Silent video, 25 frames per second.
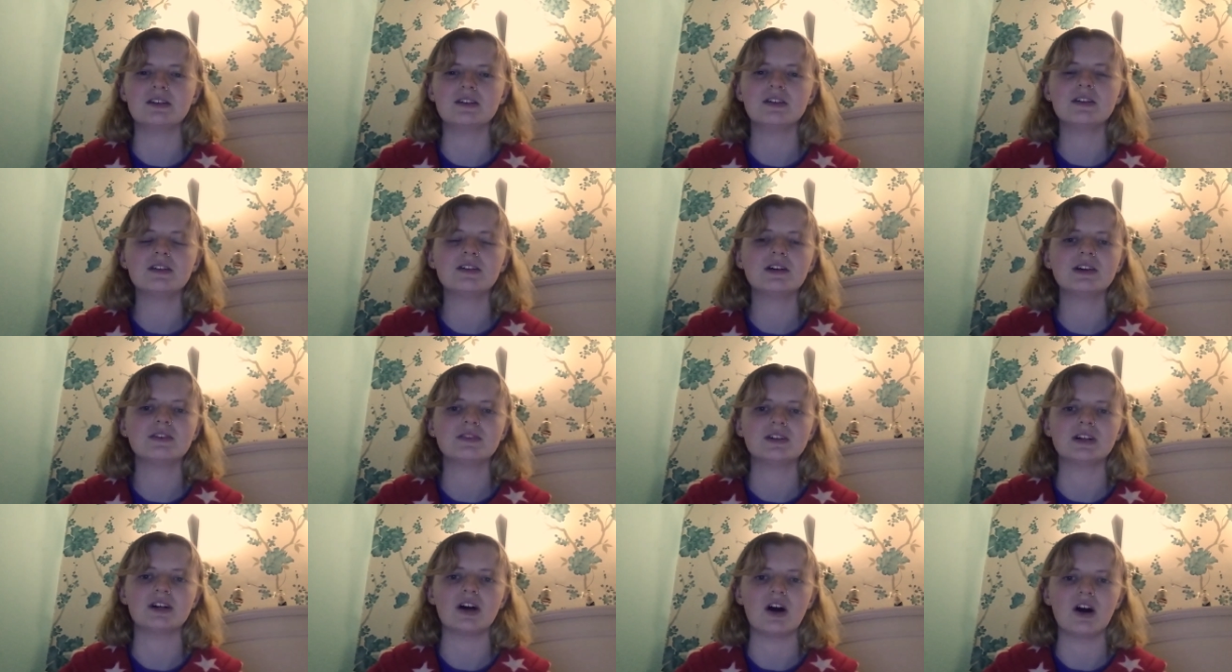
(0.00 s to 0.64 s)
you know, you
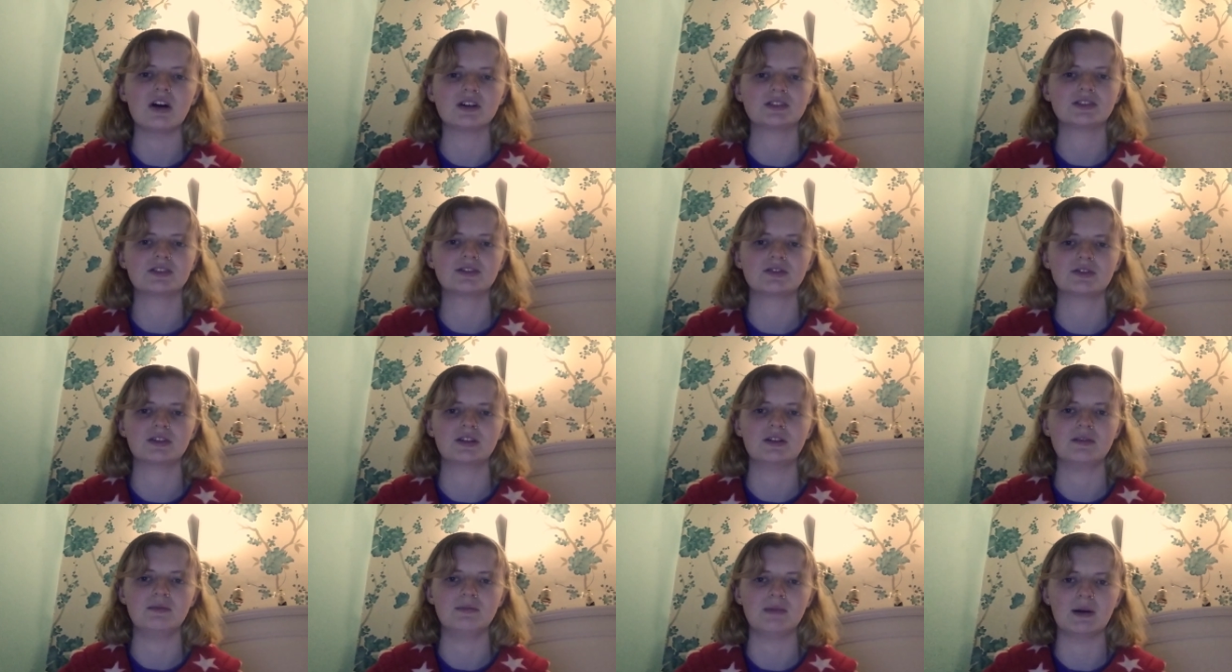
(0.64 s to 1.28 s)
have an
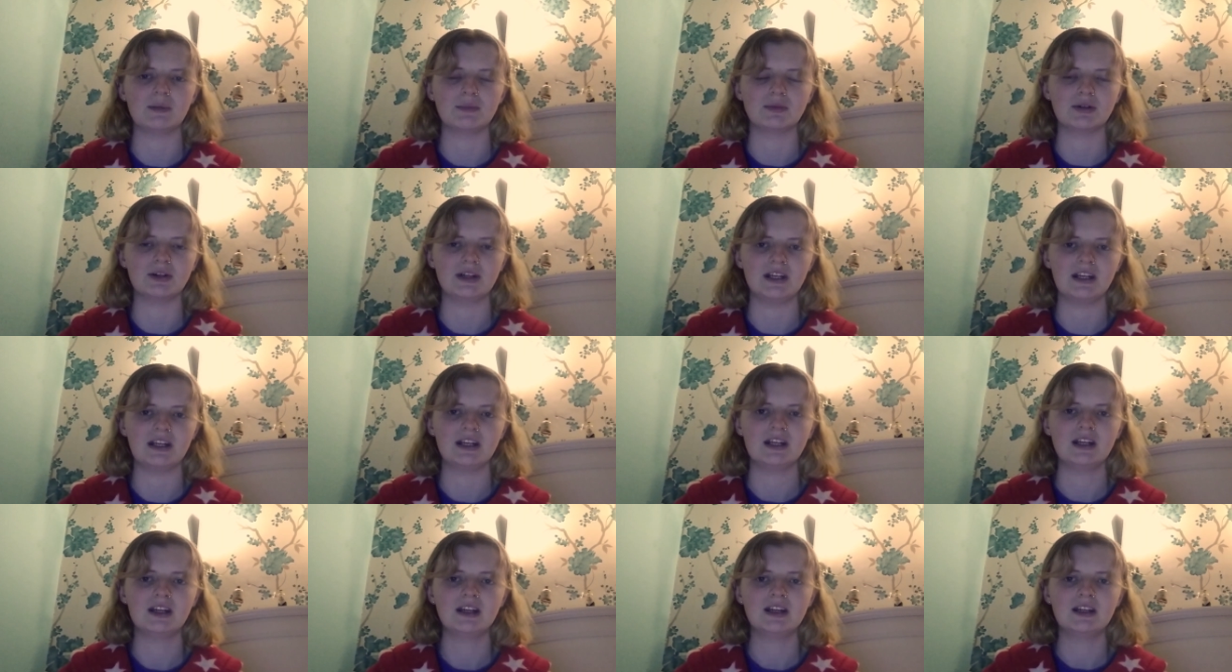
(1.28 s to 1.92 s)
auditory
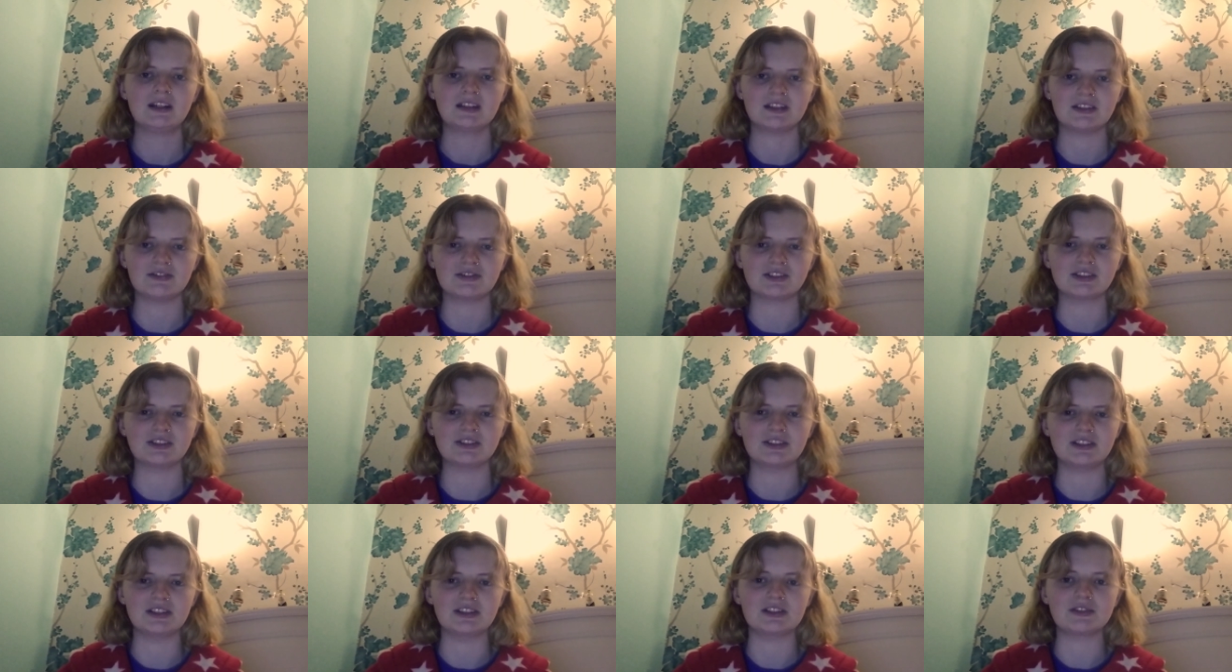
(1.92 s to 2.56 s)
memory
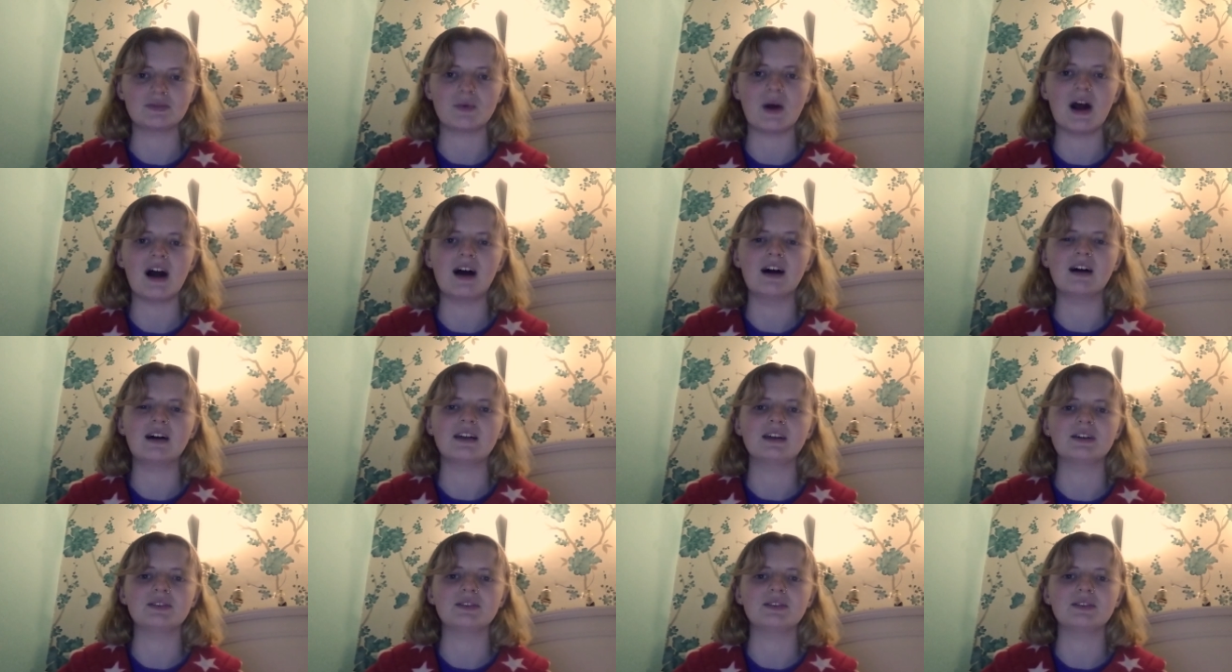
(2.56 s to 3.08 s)
difficulty as well.